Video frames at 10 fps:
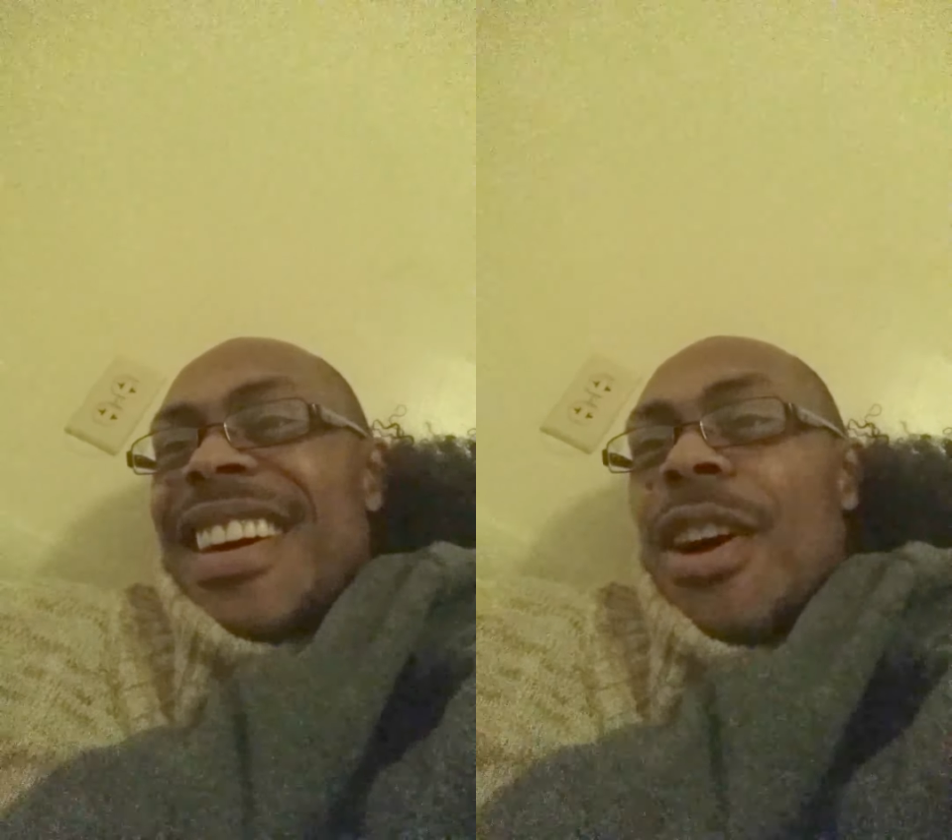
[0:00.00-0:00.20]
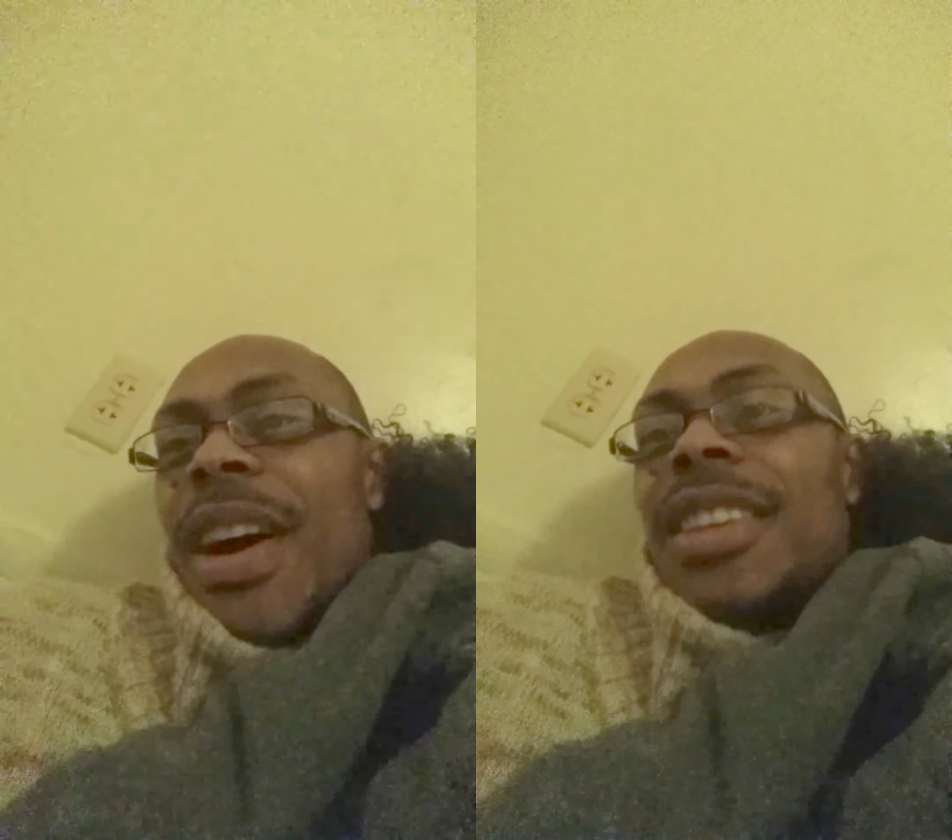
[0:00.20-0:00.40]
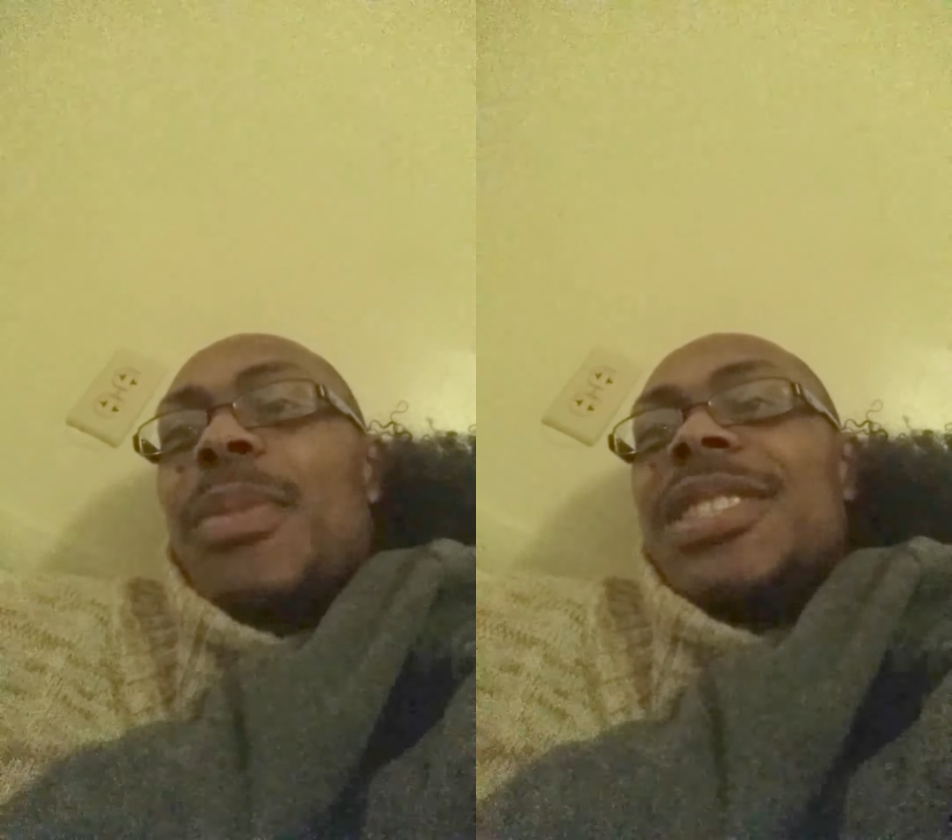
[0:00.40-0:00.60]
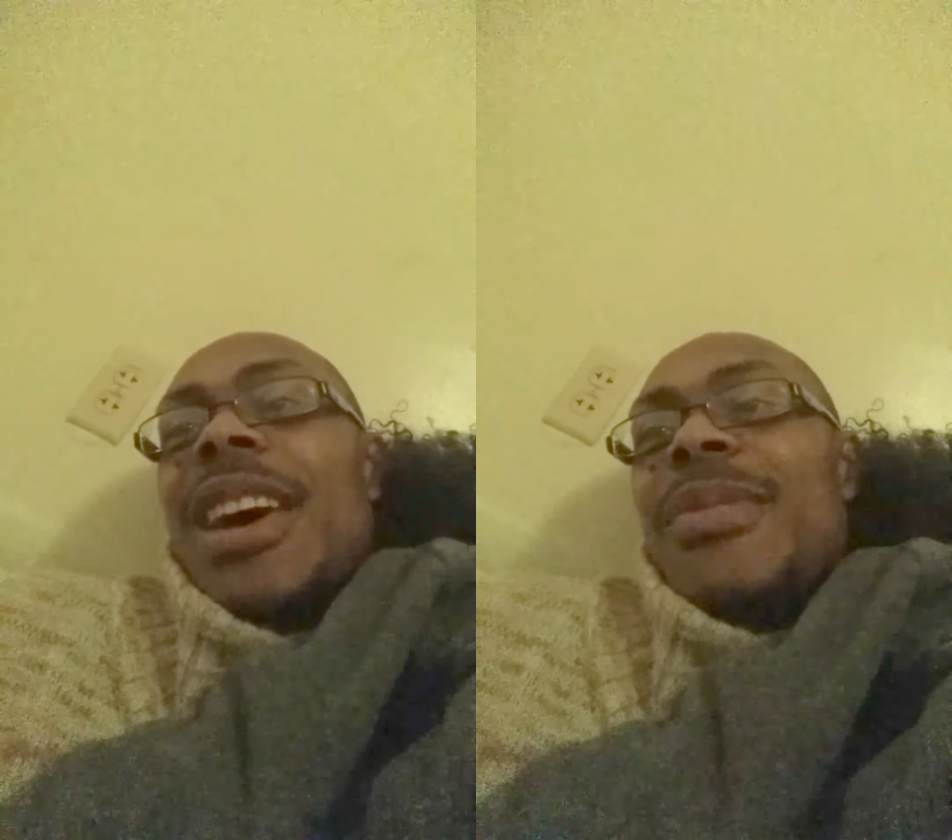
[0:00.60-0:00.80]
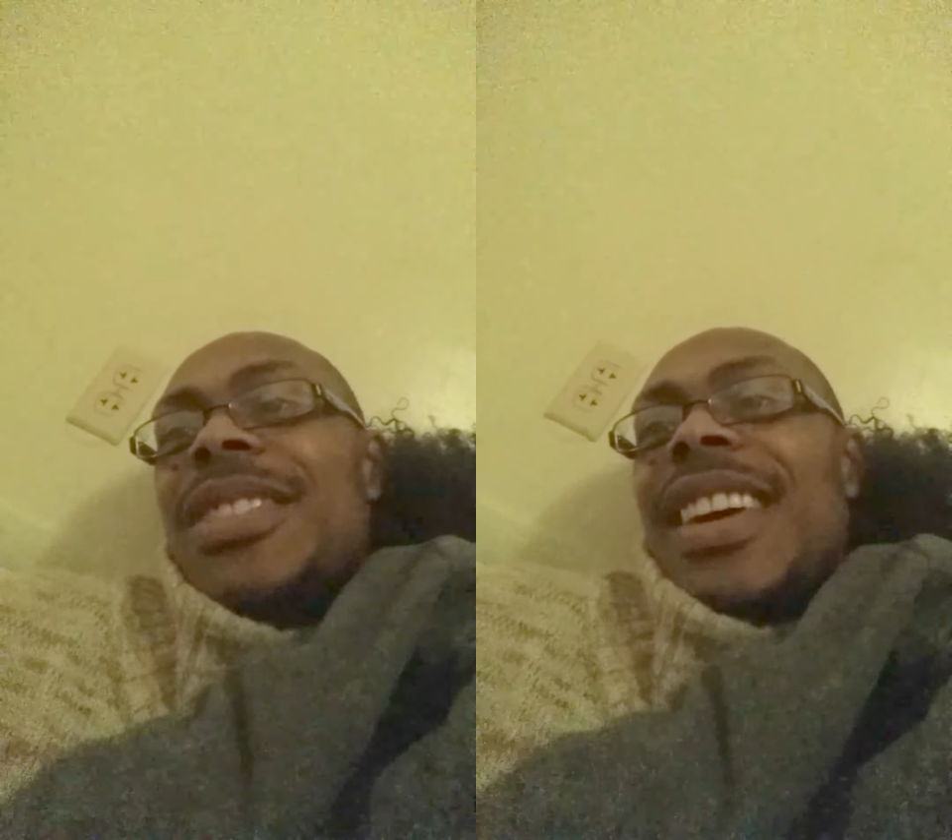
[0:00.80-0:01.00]
Okay, number
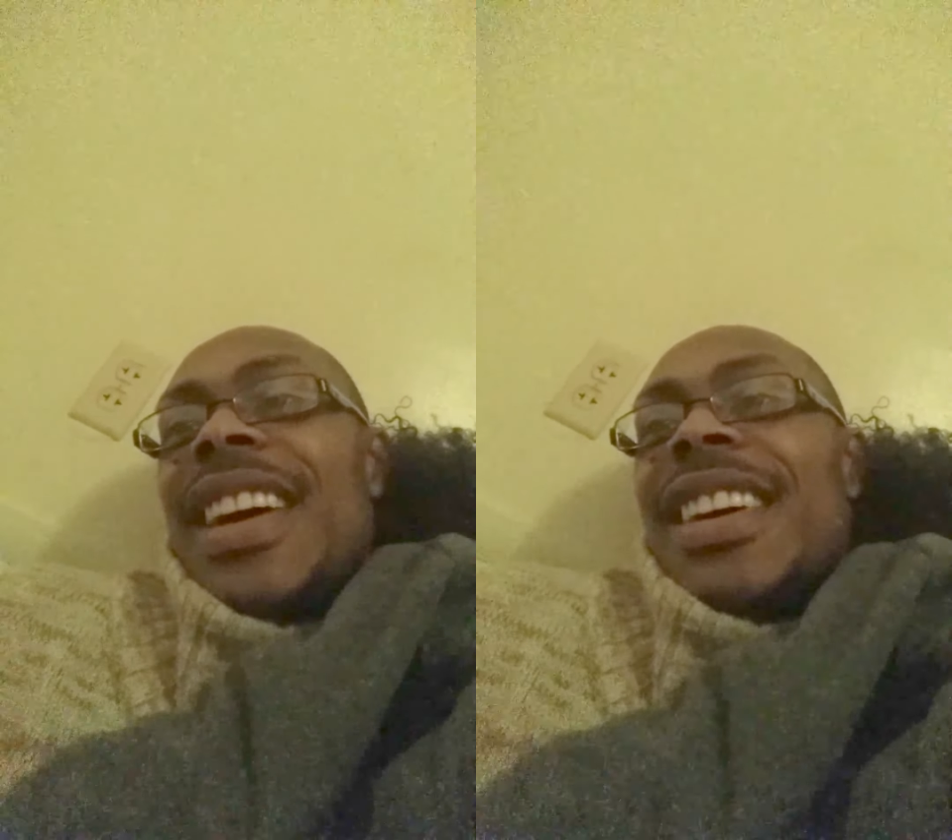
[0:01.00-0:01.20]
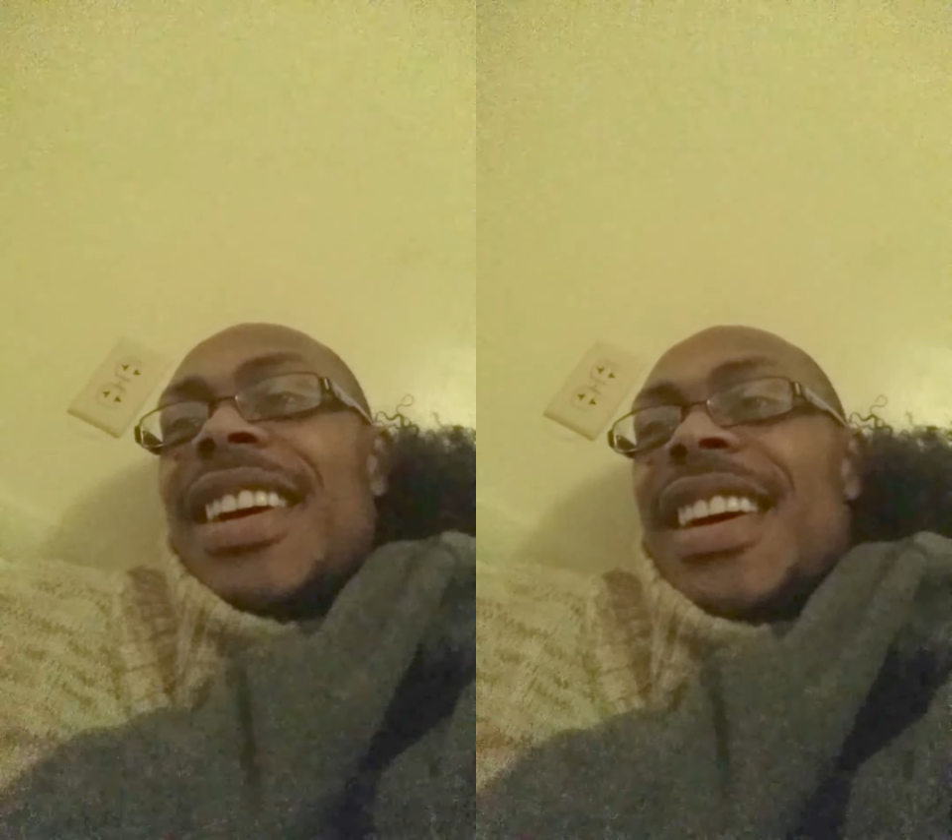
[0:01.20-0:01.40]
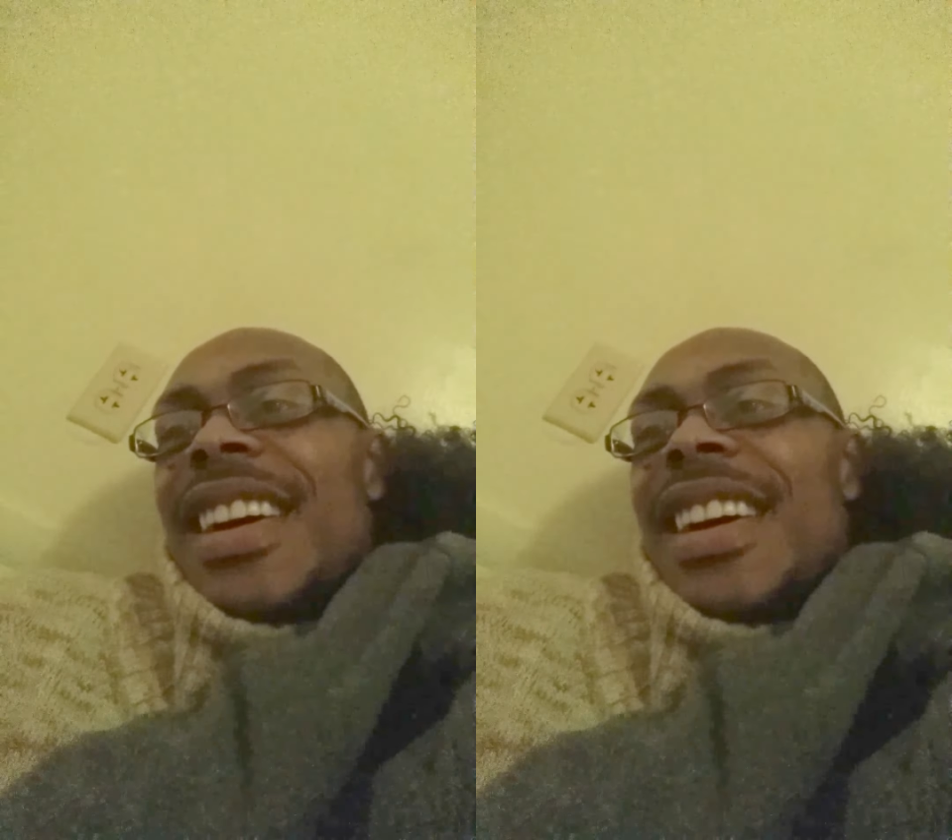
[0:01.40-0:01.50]
seven, okay.